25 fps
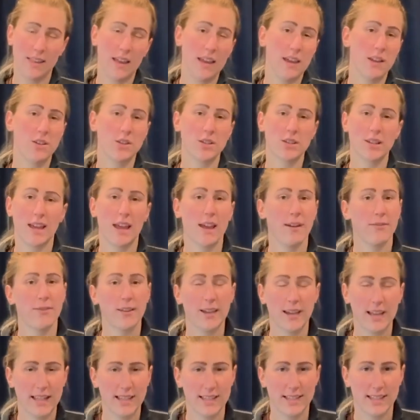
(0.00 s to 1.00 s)
they usually have
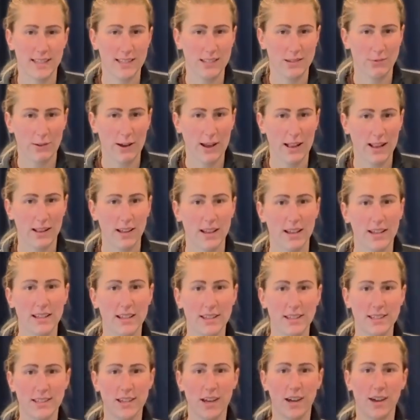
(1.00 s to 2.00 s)
kids as well.
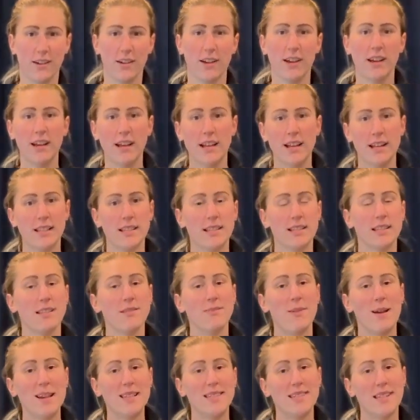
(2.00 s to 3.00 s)
So this is
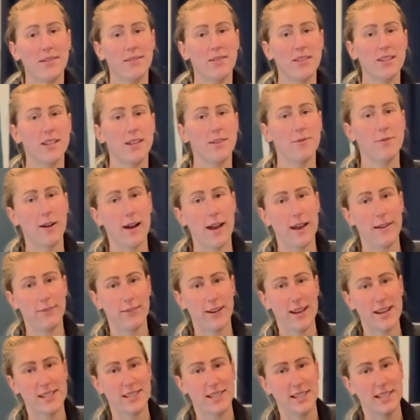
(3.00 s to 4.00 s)
my 75
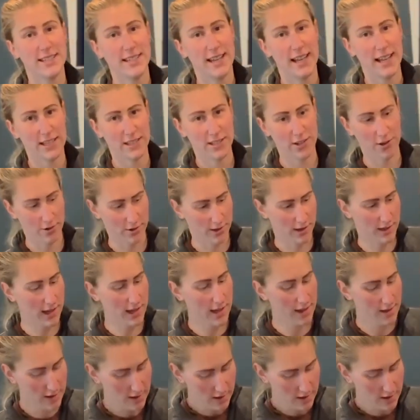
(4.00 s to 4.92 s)
litre Tatonka,